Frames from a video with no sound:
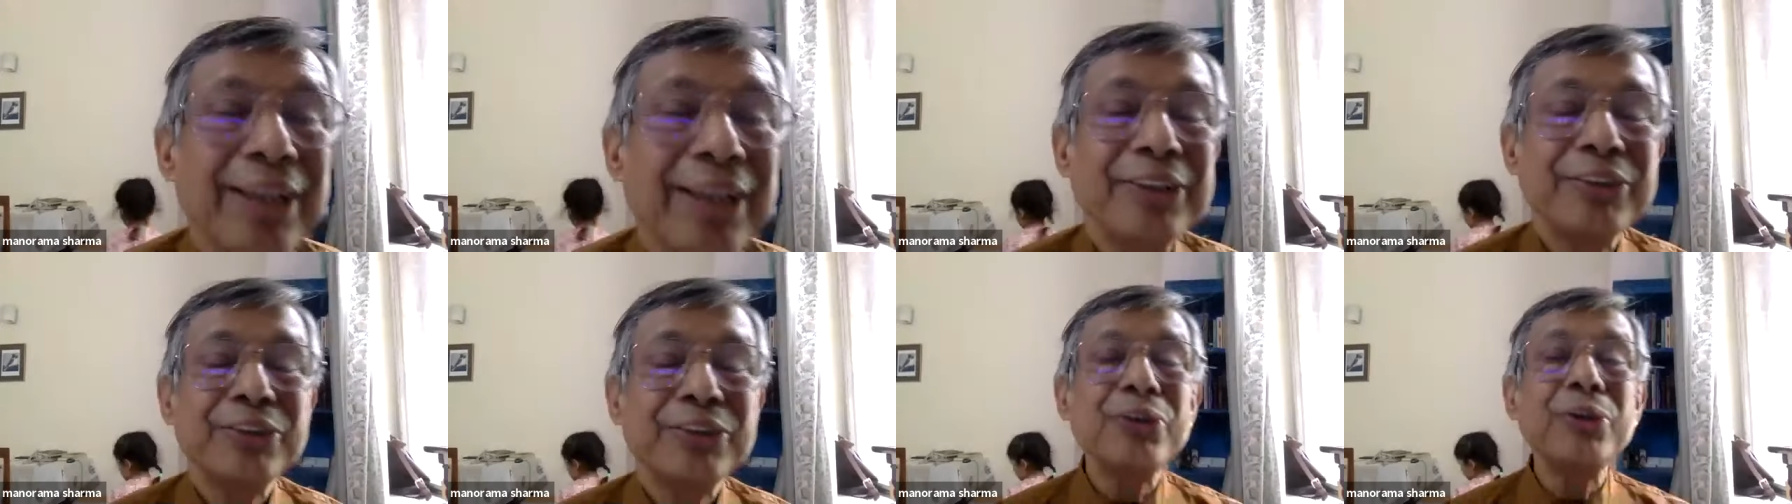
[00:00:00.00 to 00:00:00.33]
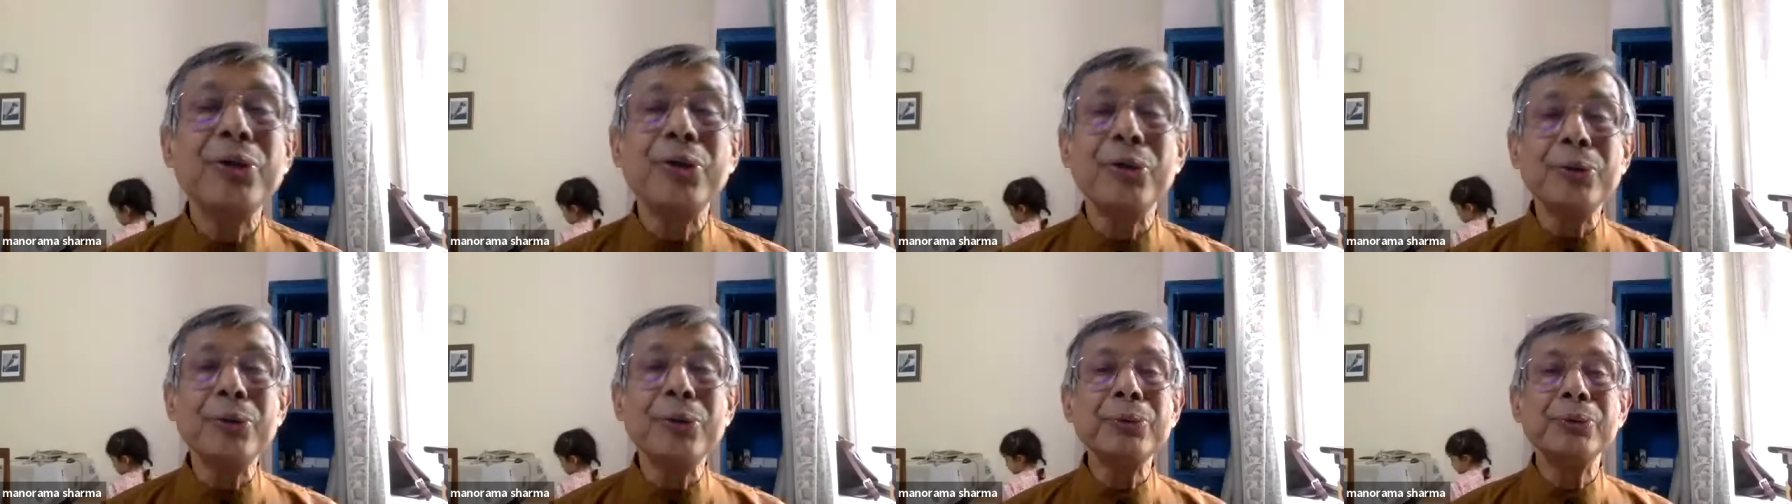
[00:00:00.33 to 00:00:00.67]

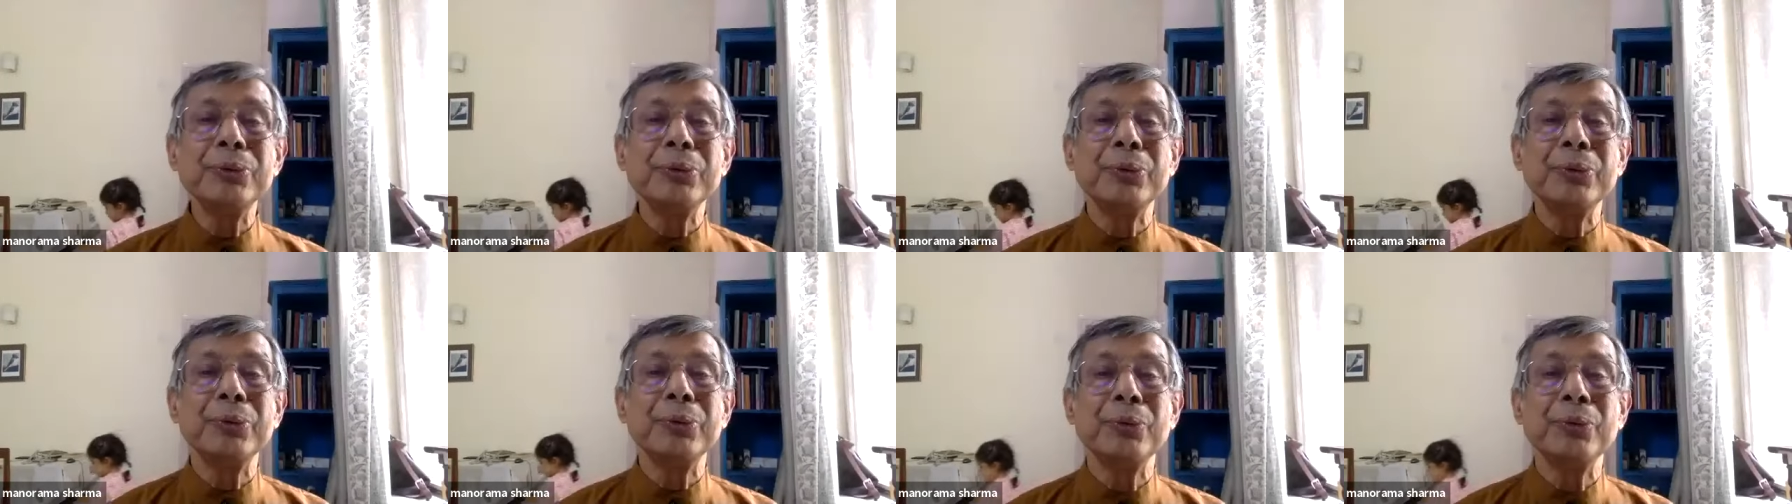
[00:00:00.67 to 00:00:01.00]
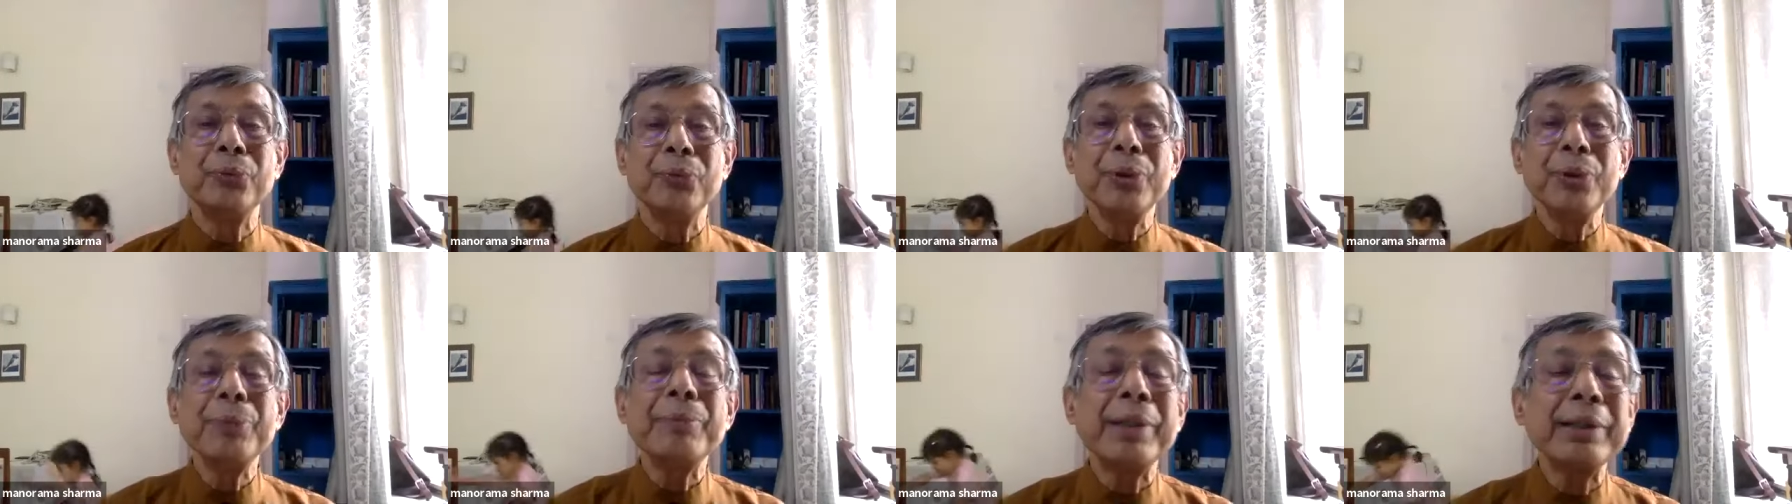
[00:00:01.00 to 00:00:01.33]
So
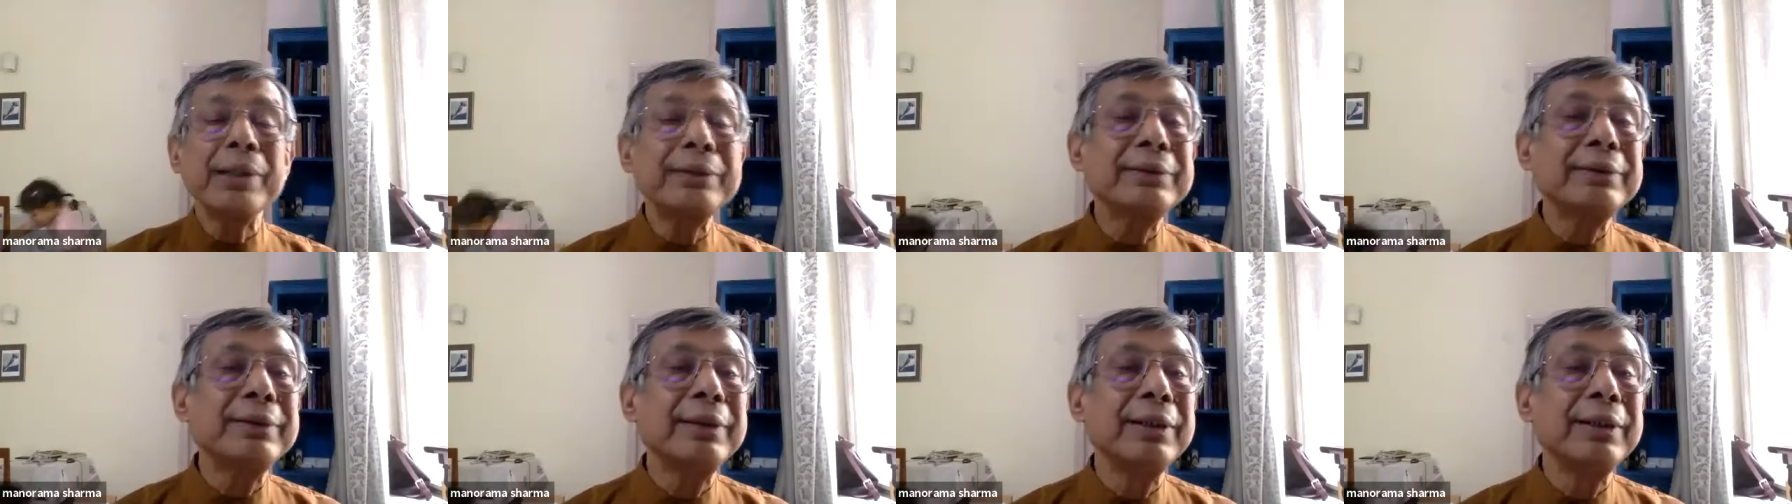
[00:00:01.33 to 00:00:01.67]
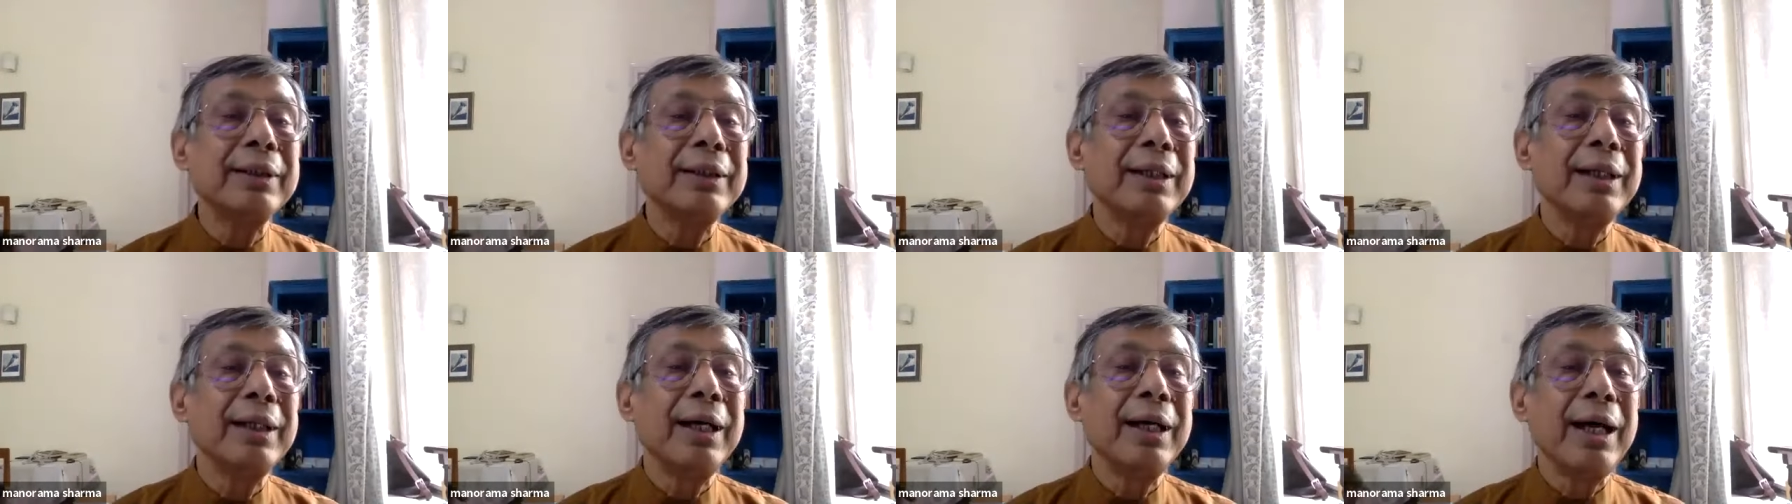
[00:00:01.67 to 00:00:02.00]
we must
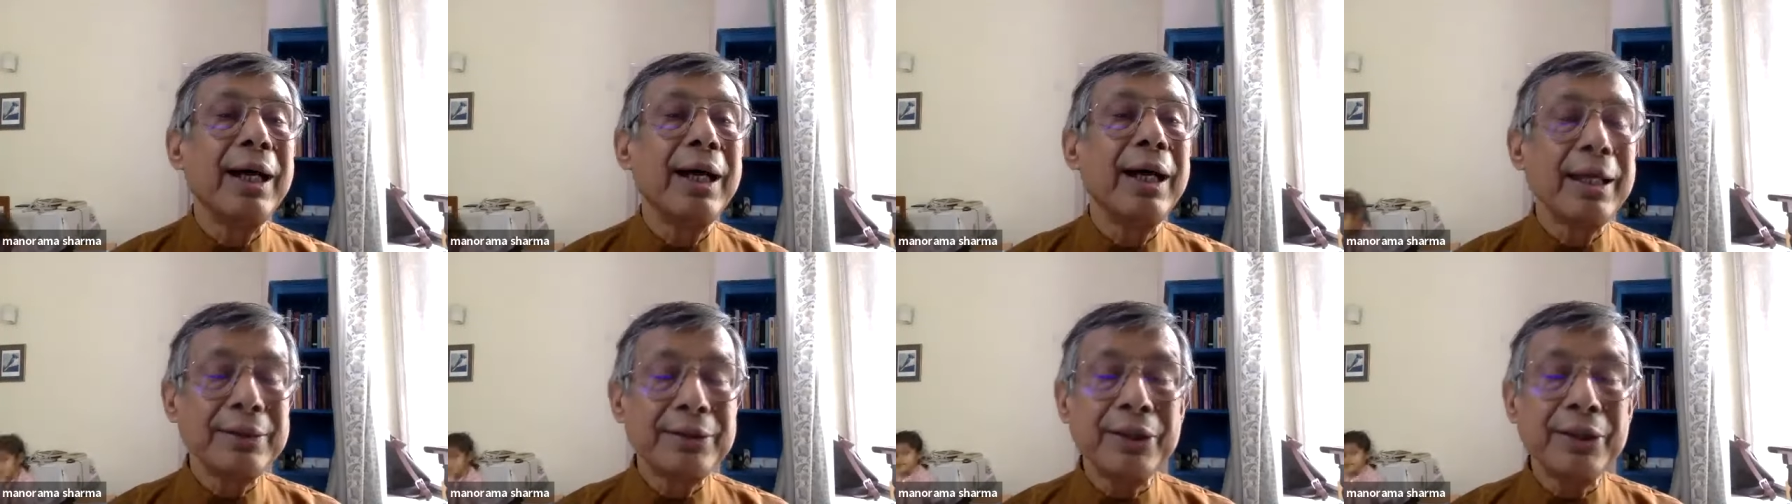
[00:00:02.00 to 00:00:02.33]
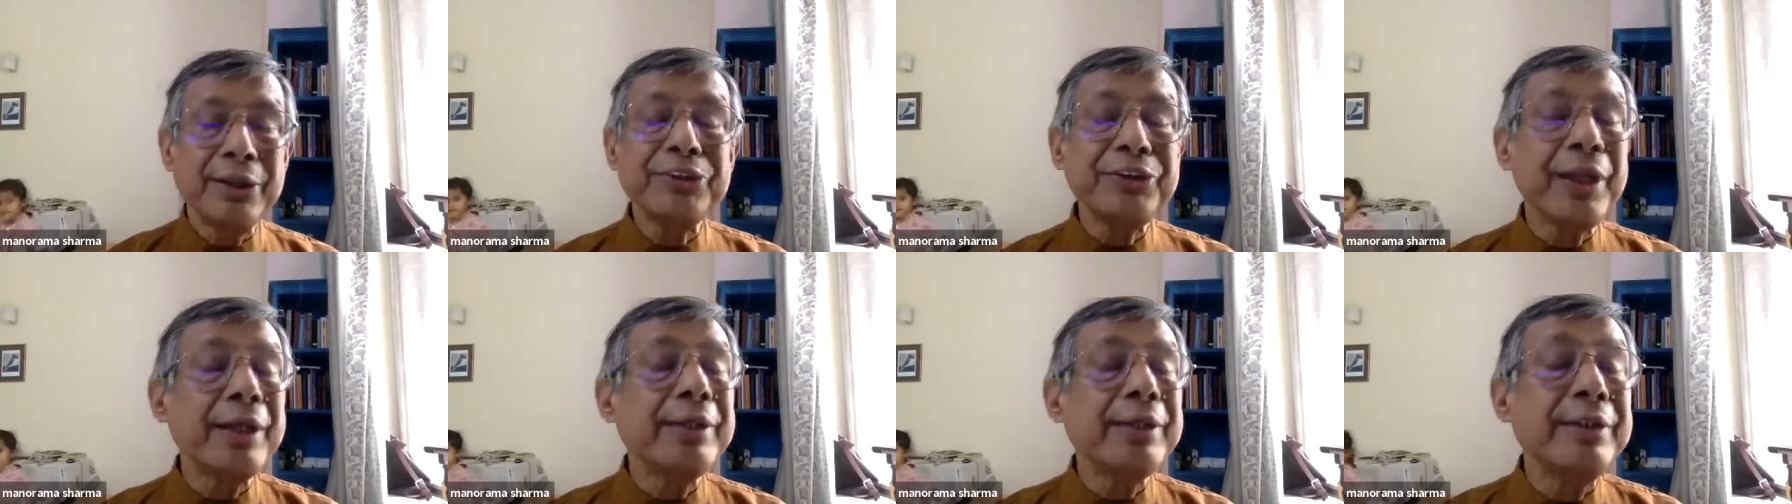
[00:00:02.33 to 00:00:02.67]

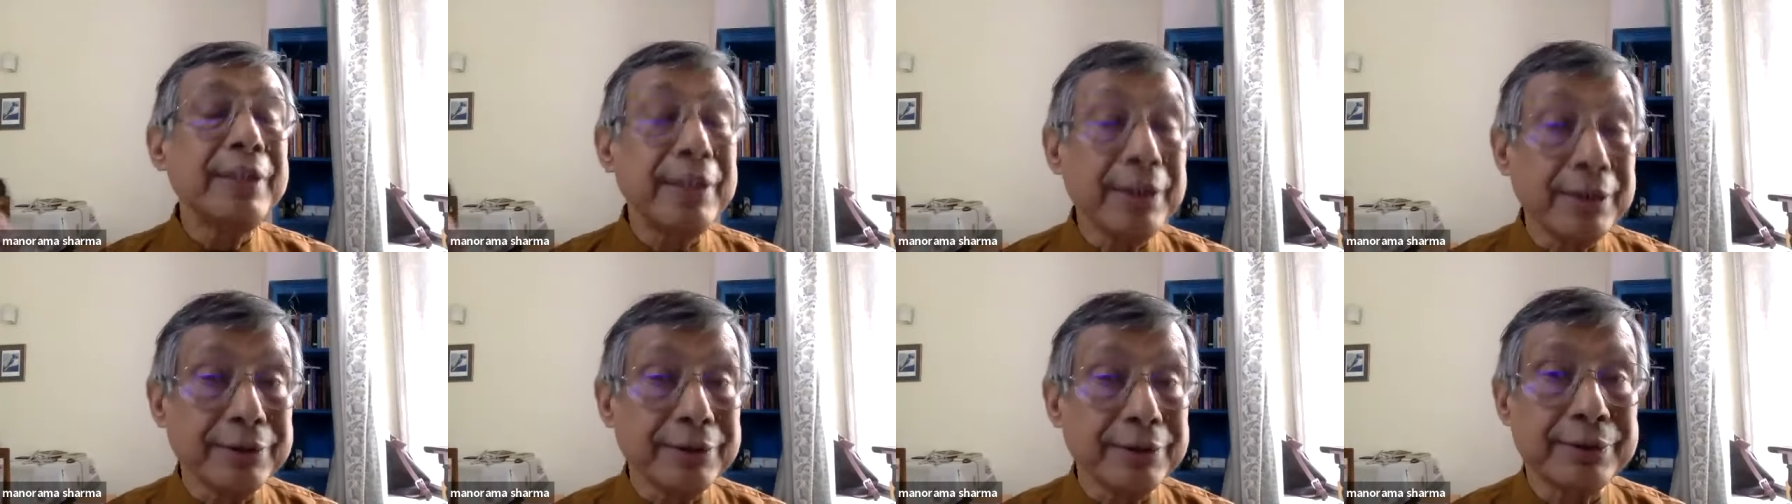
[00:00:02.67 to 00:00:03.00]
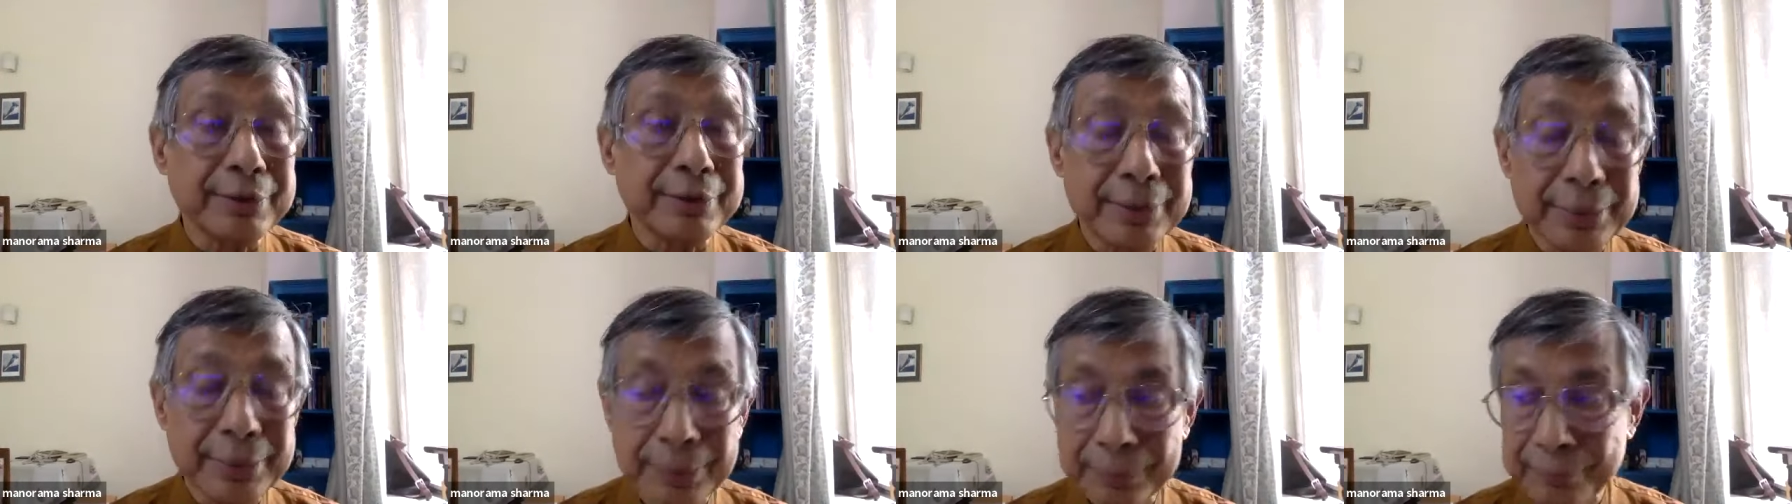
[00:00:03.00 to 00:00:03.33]
understand
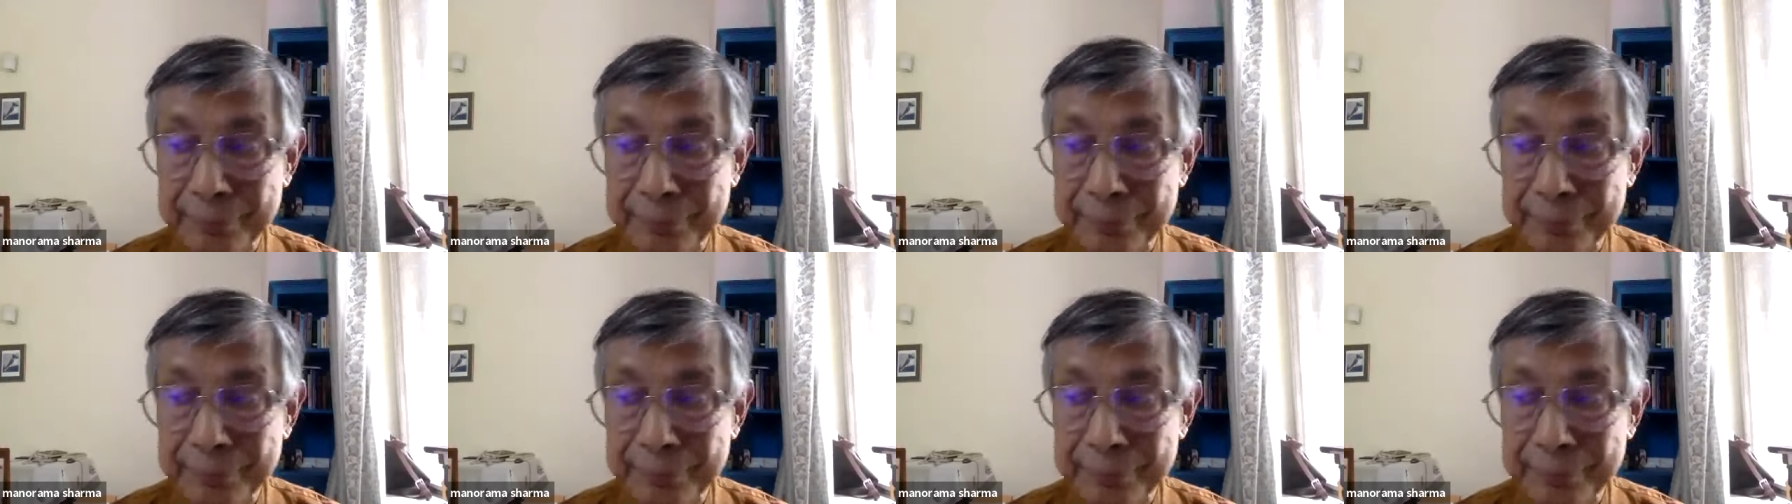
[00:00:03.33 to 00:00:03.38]
this.